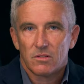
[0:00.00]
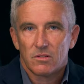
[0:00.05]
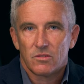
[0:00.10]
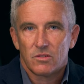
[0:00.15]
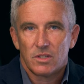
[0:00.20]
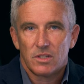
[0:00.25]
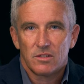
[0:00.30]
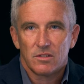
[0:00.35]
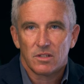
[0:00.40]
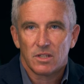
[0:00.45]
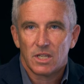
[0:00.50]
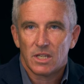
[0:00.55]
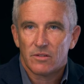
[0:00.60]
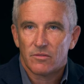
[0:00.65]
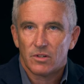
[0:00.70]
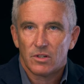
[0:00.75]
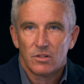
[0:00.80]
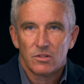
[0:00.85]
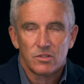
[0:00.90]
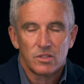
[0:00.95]
She's a
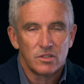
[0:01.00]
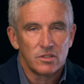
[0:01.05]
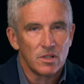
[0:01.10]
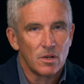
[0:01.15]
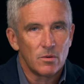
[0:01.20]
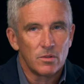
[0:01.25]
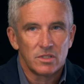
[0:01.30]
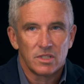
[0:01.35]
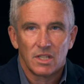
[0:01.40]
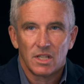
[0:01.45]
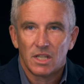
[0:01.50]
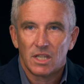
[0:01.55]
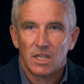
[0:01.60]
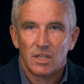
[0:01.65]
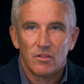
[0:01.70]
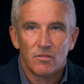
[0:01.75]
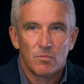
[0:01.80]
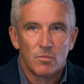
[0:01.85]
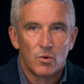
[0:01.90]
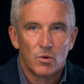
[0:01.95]
giver. She's always going to
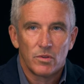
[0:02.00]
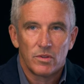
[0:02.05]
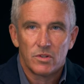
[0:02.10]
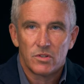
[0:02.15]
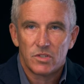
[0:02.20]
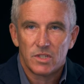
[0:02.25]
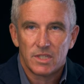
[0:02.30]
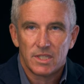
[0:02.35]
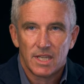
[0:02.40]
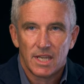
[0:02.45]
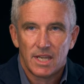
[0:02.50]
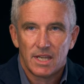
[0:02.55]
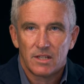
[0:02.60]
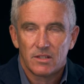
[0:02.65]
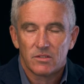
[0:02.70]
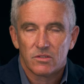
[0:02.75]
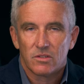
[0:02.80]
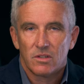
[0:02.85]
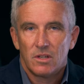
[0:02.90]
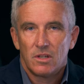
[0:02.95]
give more than she
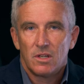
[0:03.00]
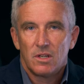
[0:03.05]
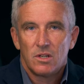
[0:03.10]
takes.